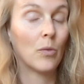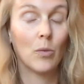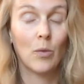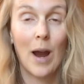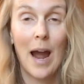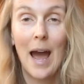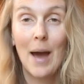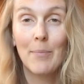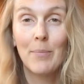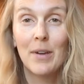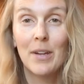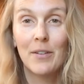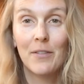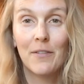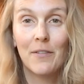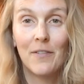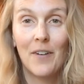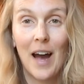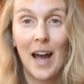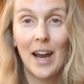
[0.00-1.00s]
rapid
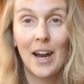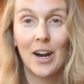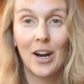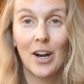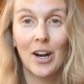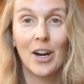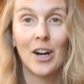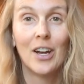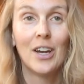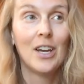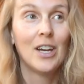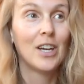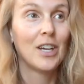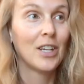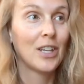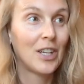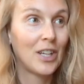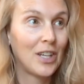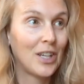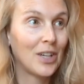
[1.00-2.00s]
fire
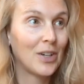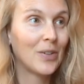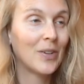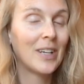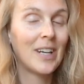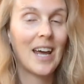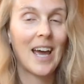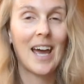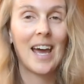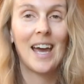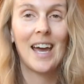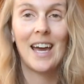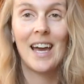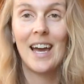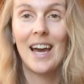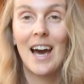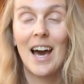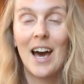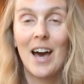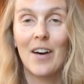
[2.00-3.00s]

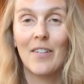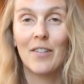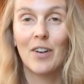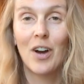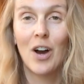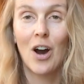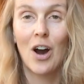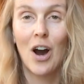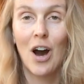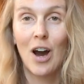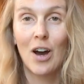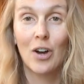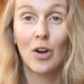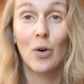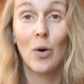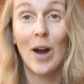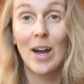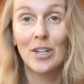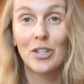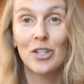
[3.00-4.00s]
Q&A of
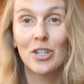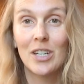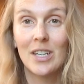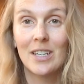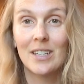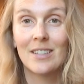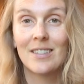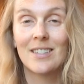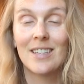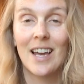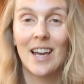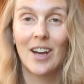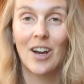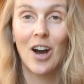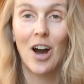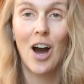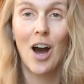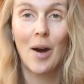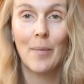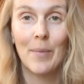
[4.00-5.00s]
questions and
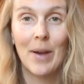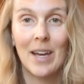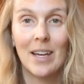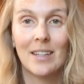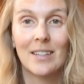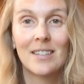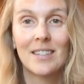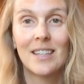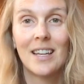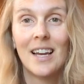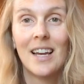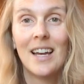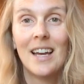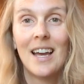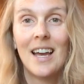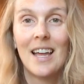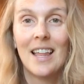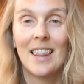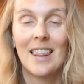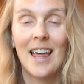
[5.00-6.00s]
comments
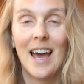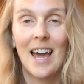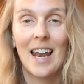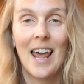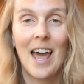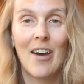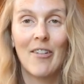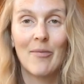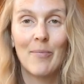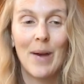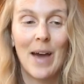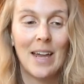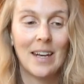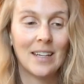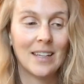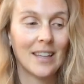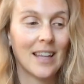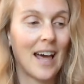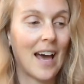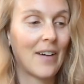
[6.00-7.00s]
that have
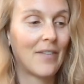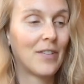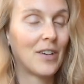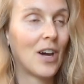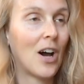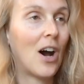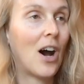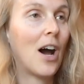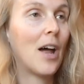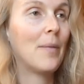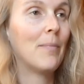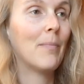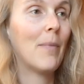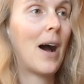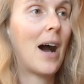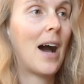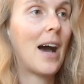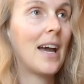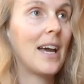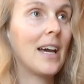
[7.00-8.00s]
been left on
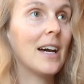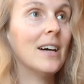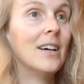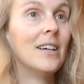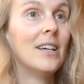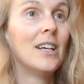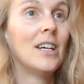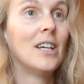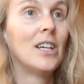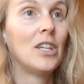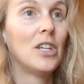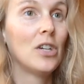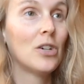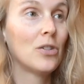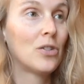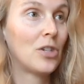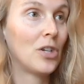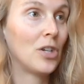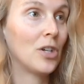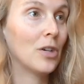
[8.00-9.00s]
my
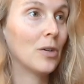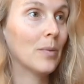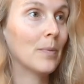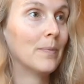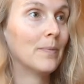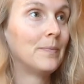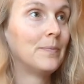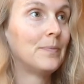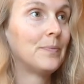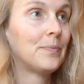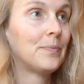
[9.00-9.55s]
YouTube.